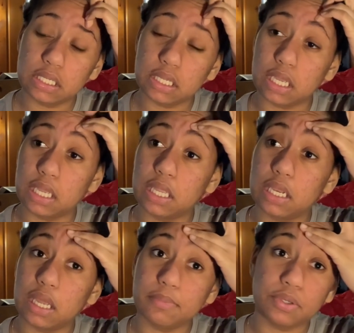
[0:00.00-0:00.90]

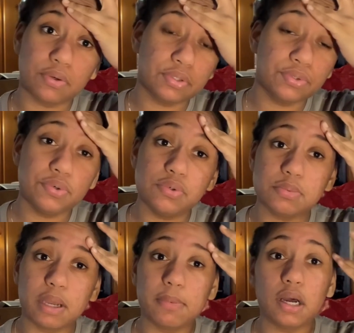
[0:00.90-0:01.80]
and I'm gonna lose
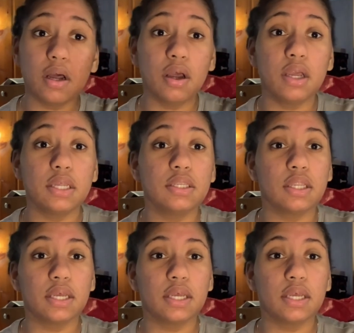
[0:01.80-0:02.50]
my mind.